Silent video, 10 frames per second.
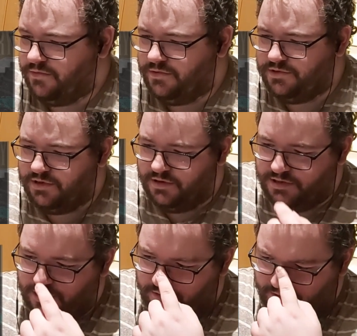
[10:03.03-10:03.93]
the walls and
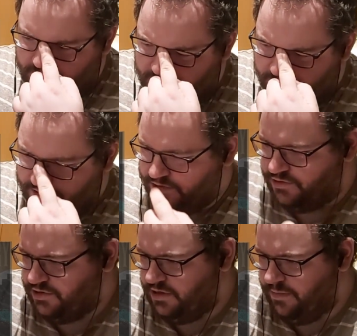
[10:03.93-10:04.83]
thus know many secrets
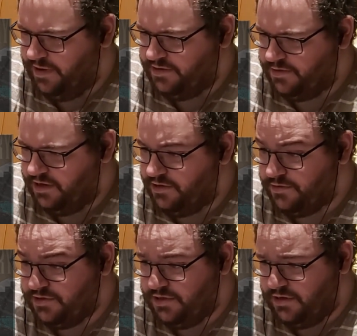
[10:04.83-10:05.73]
entrusted the basement key to
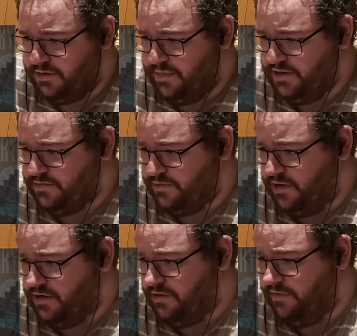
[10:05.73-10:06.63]
his son. The basement
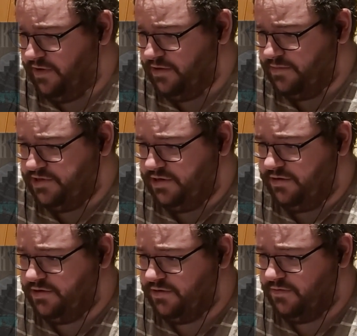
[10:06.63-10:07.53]
will likely reveal the
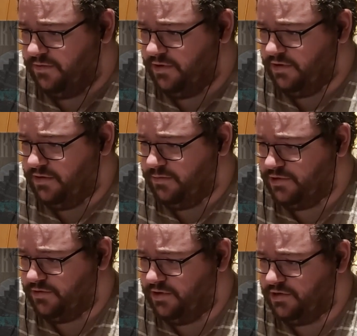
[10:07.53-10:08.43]
mysteries of the world,
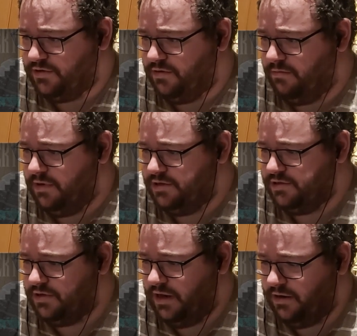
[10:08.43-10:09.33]
which Grisha couldn't
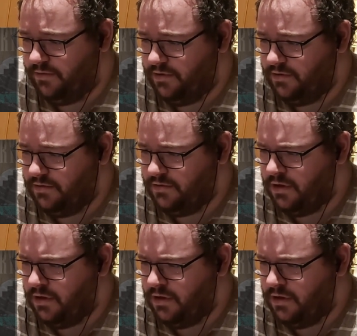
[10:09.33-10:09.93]
mention to anyone.